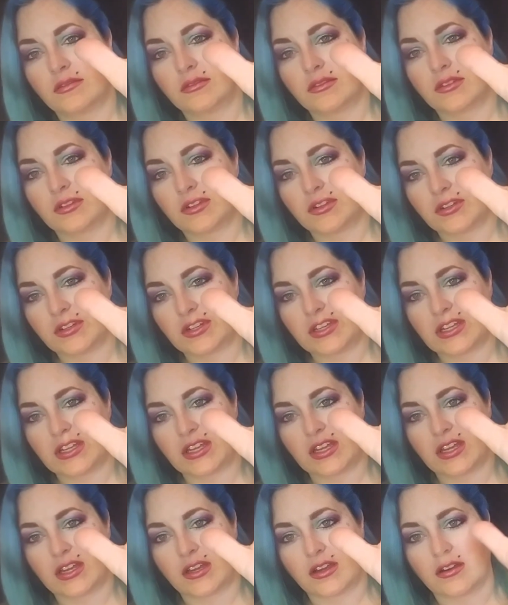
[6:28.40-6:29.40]
There you
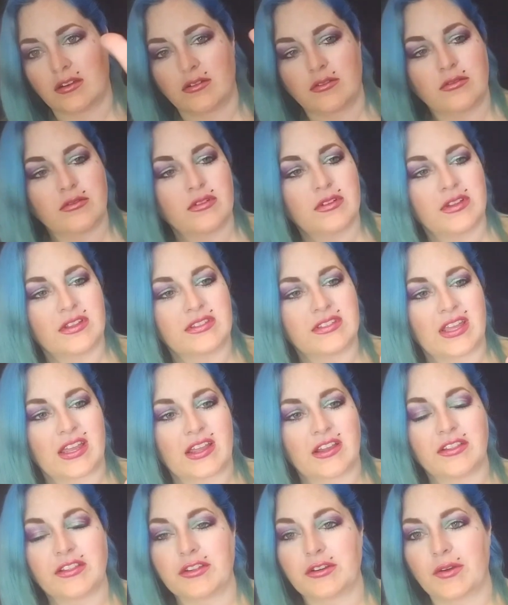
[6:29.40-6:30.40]
go. It's like
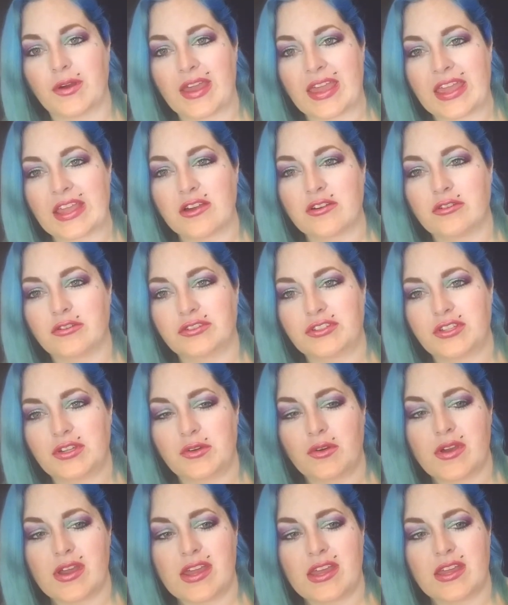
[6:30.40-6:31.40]
a little angle to
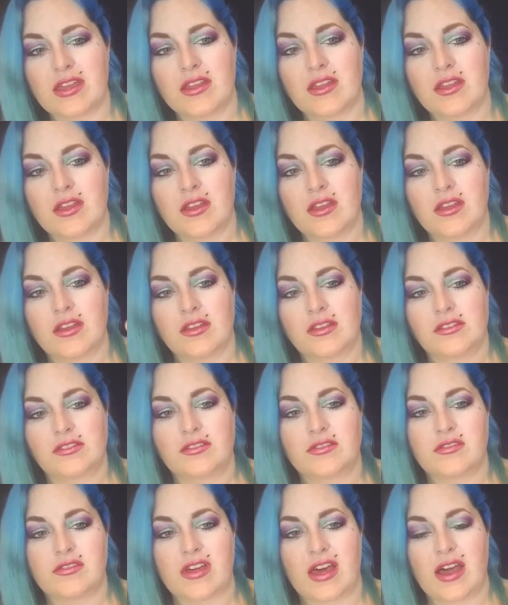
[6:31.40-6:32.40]
it,
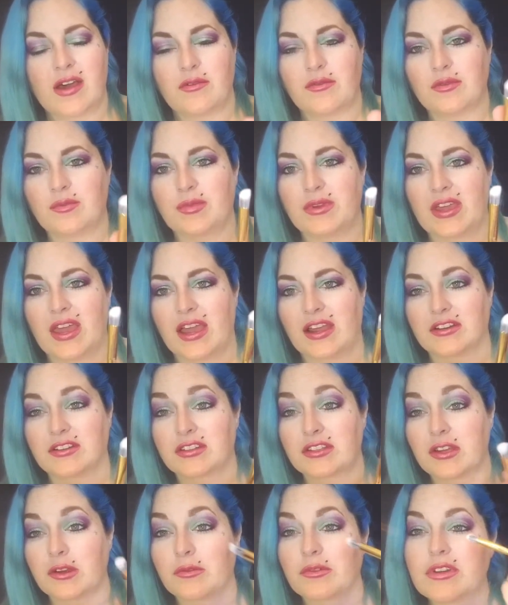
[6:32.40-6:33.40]
so that would be
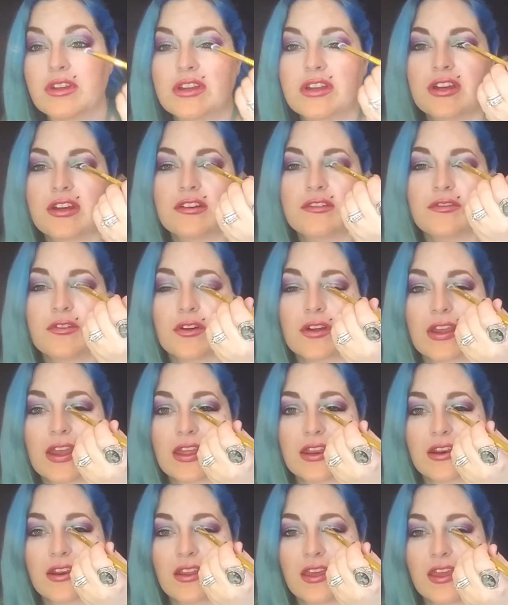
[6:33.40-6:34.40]
actually really good for
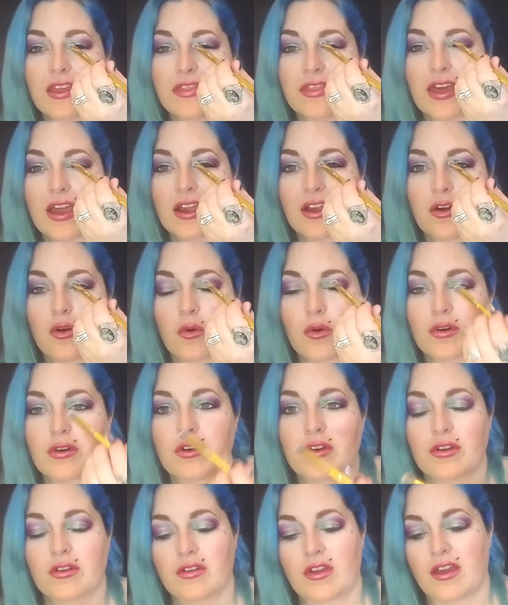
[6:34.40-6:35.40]
getting in that
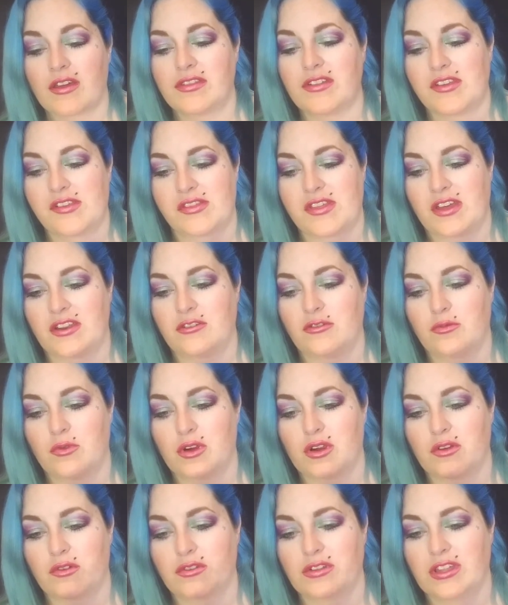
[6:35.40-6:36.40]
corner. I think that'll
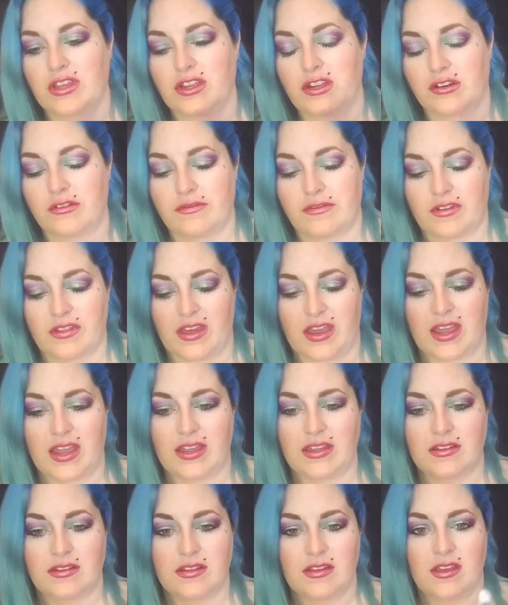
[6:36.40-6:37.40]
work really good for
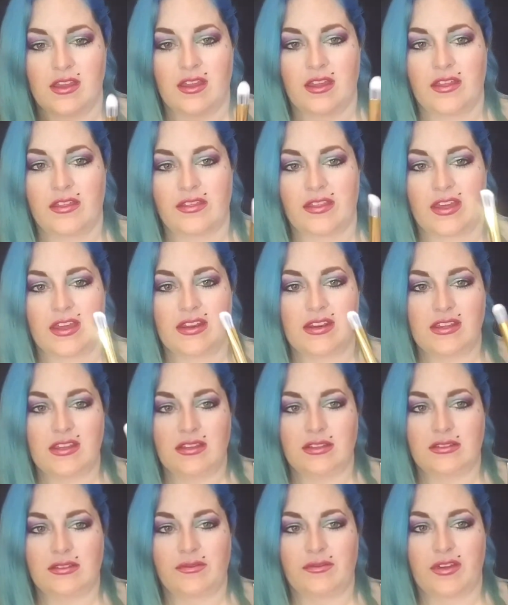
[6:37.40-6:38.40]
that. That
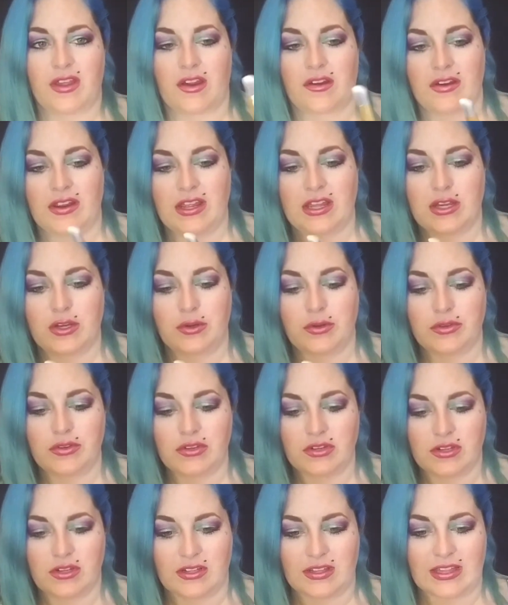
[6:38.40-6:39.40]
is very
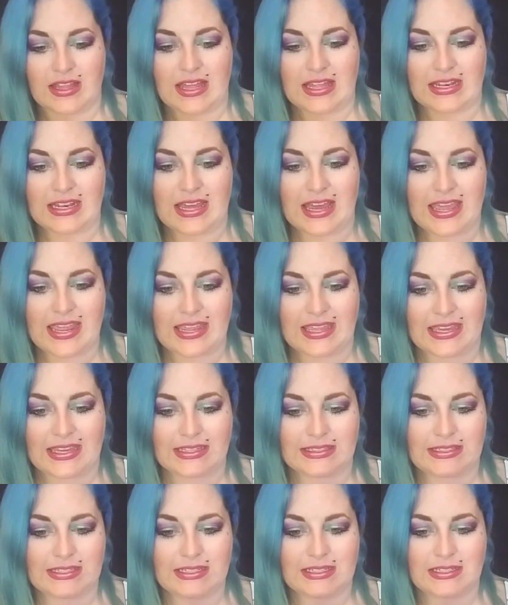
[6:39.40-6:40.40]
cool. I like
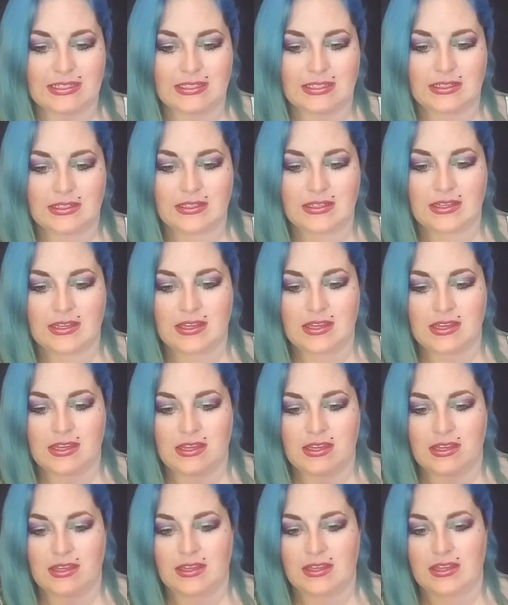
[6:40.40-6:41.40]
it.
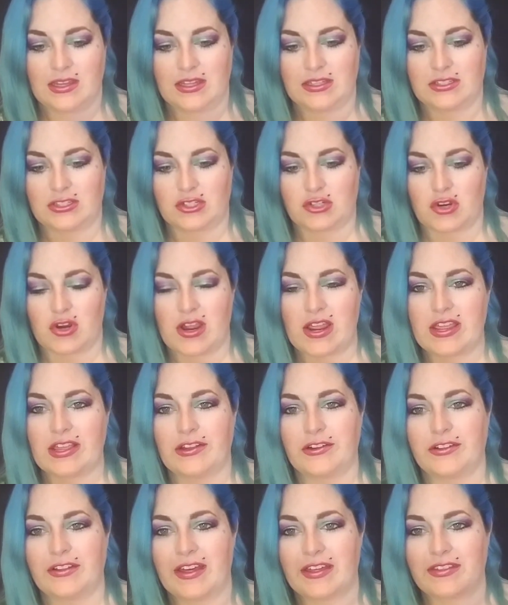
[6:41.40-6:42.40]
It's
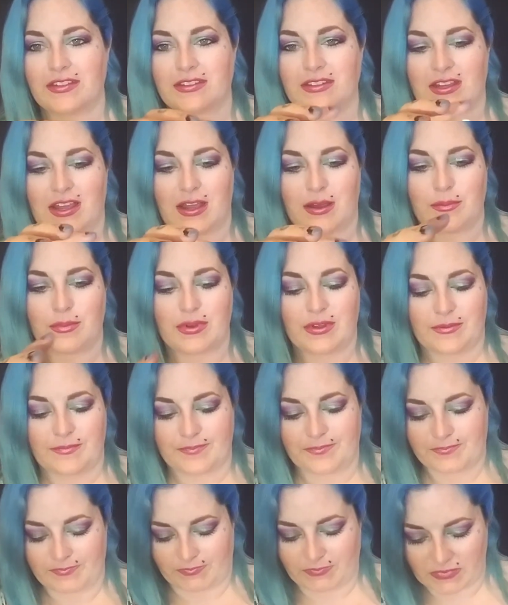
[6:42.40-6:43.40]
triangle at the top.
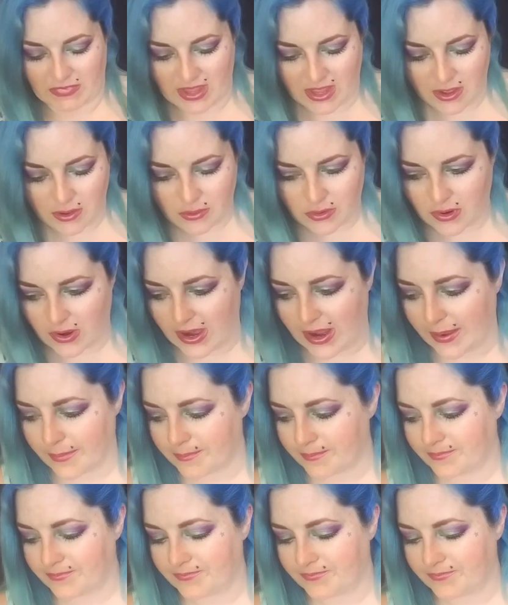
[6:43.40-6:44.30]
Oh crap.